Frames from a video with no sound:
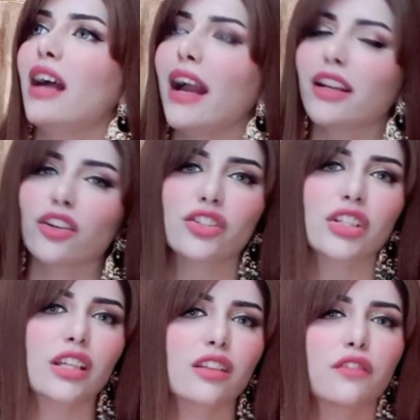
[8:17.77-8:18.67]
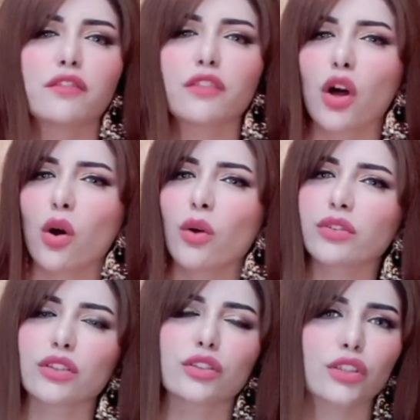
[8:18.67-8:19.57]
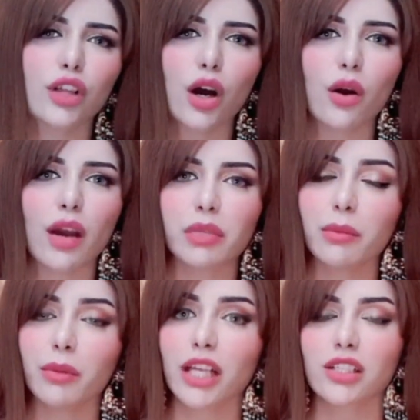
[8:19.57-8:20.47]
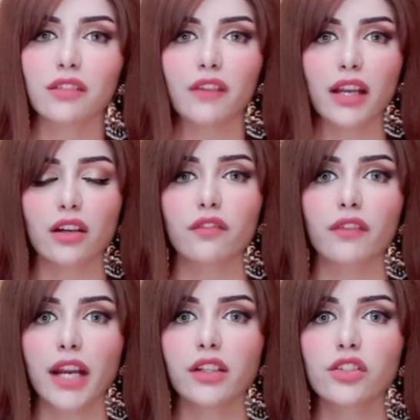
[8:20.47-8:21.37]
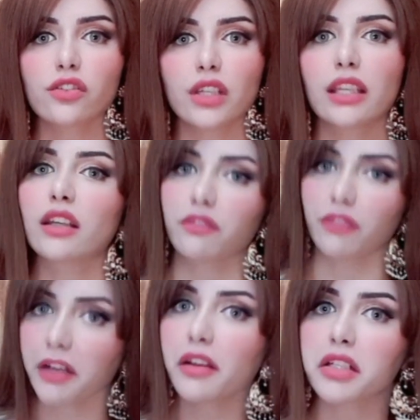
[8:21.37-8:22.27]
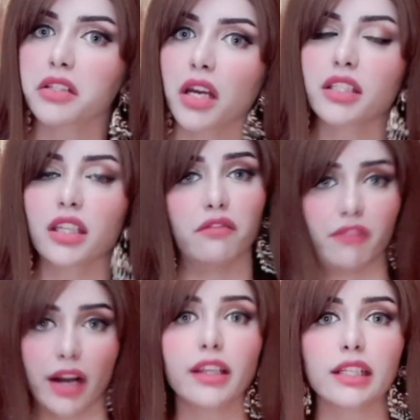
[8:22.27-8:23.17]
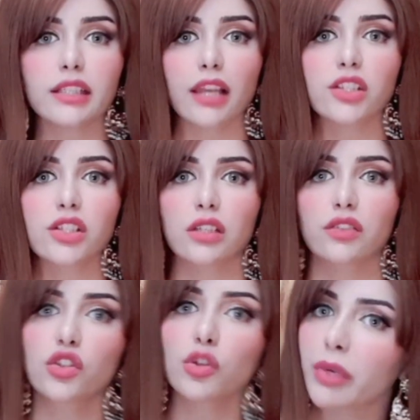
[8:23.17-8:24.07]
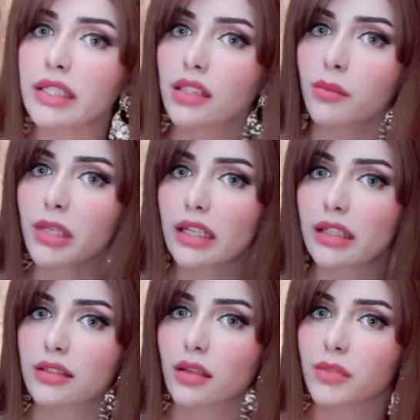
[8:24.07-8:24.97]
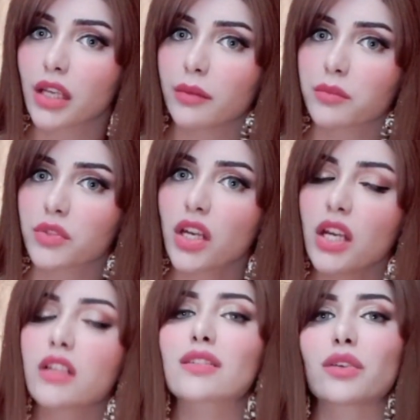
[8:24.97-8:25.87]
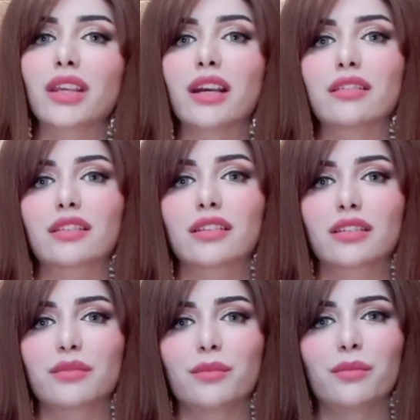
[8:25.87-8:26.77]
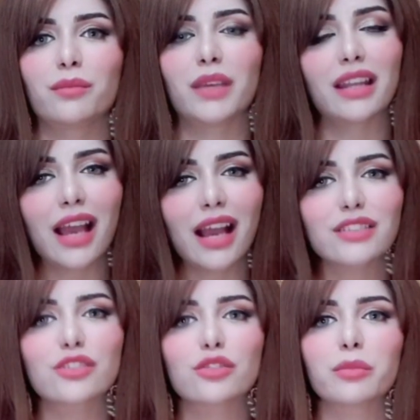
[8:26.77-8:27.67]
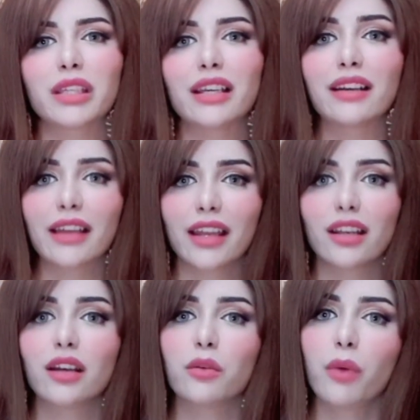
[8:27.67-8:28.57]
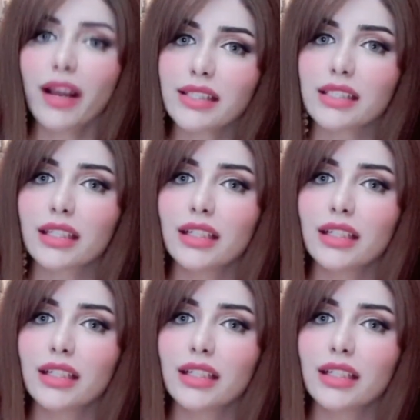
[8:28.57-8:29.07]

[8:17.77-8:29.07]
energy, the flow, the glow, and people actually find her very intriguing and very exciting and very intelligent and super intimidating sometimes. So yes, it has to be, again, what?